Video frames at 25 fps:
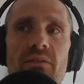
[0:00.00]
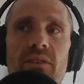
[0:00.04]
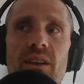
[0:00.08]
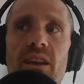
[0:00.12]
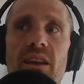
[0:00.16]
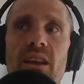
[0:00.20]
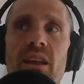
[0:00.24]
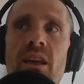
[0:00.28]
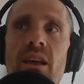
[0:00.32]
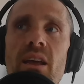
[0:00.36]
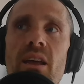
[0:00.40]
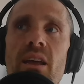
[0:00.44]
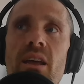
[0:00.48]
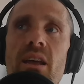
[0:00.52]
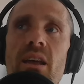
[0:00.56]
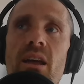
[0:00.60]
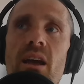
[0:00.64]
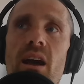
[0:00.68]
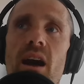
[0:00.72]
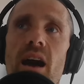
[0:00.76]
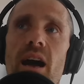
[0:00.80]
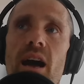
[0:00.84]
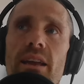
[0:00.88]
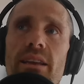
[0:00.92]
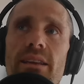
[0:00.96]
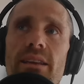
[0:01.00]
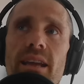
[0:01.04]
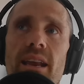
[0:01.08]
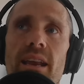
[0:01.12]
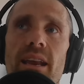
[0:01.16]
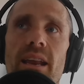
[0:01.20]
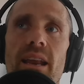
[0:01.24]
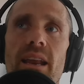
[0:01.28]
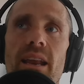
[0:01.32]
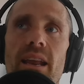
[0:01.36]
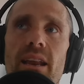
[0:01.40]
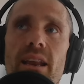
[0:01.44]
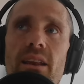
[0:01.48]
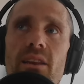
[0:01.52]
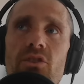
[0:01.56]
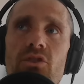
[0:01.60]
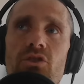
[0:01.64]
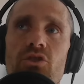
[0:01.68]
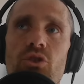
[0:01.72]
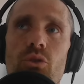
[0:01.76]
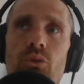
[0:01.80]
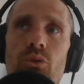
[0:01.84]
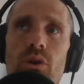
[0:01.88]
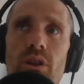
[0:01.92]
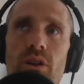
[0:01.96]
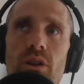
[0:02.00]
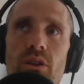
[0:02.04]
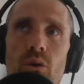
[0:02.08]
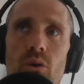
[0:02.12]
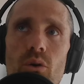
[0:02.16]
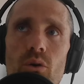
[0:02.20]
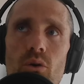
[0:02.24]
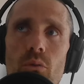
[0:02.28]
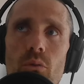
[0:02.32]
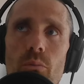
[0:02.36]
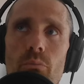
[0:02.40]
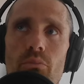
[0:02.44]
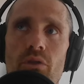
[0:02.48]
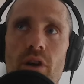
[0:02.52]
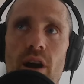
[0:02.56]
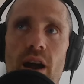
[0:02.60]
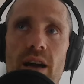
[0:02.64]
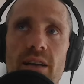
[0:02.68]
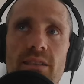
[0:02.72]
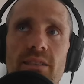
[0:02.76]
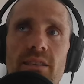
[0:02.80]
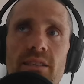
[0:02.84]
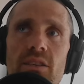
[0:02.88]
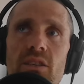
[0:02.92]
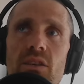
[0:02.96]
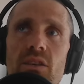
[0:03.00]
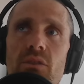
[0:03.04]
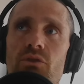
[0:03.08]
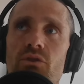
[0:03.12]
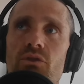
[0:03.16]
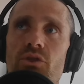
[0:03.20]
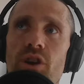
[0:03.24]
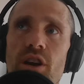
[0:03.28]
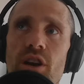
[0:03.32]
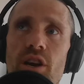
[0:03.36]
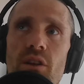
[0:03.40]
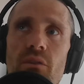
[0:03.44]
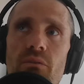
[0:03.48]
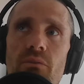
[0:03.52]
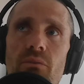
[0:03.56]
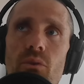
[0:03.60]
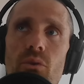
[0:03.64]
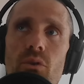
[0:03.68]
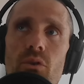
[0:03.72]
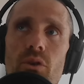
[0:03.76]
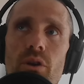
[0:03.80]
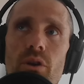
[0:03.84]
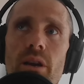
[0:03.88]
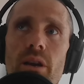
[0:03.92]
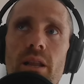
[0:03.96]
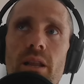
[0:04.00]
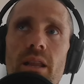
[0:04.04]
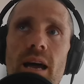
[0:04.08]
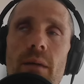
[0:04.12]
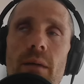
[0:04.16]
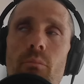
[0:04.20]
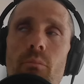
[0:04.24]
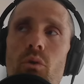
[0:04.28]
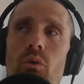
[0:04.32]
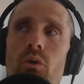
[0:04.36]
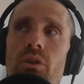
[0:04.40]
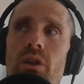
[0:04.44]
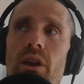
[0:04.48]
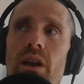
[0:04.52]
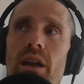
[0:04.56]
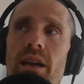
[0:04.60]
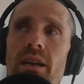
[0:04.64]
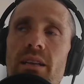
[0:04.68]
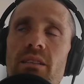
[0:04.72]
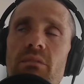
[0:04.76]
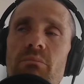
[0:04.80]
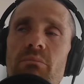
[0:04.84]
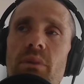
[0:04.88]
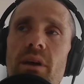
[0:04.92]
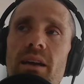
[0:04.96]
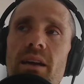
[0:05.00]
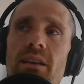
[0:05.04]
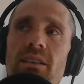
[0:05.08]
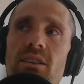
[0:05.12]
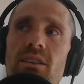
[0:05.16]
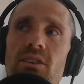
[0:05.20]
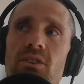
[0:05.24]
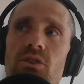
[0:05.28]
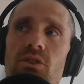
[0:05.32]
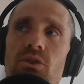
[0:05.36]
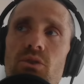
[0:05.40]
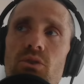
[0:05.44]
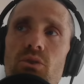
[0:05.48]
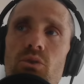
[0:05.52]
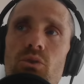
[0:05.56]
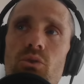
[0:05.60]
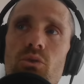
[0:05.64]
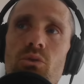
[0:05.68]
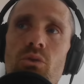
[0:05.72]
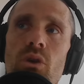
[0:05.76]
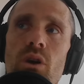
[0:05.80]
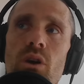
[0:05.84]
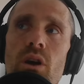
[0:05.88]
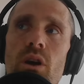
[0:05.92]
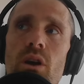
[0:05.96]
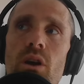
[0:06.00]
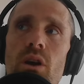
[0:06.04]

And I did it and enjoyed the whole process of training for it a lot more than I expected to.